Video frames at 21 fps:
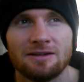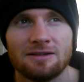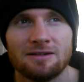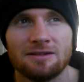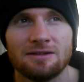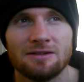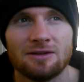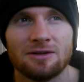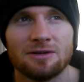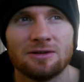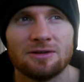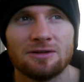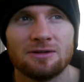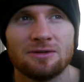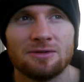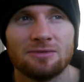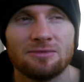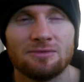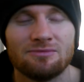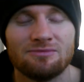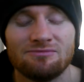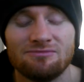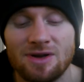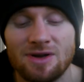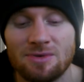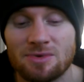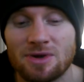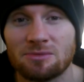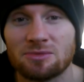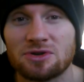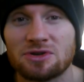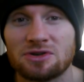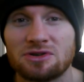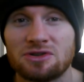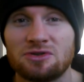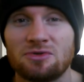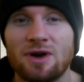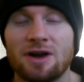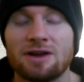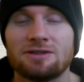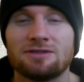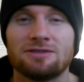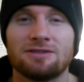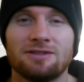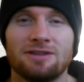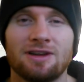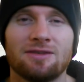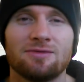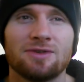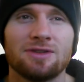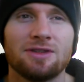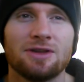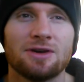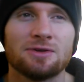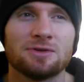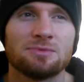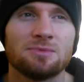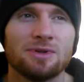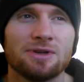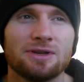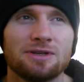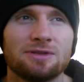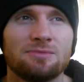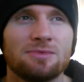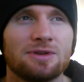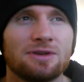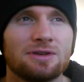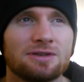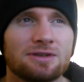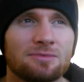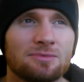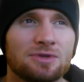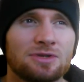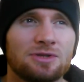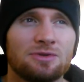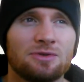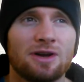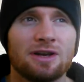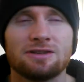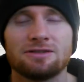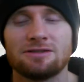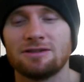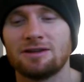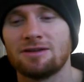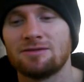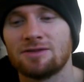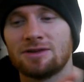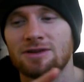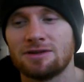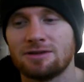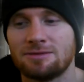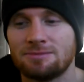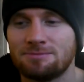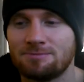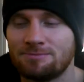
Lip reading: Or maybe I'm just stressed and having nosebleeds because I'm stressed and having a